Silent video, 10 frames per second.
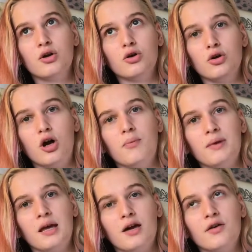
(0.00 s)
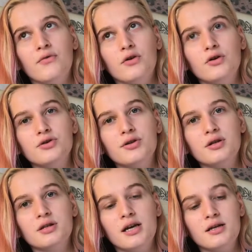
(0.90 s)
not being able to
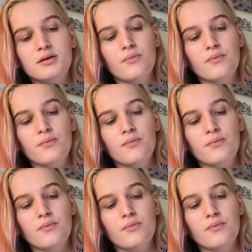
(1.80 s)
photosynthesize,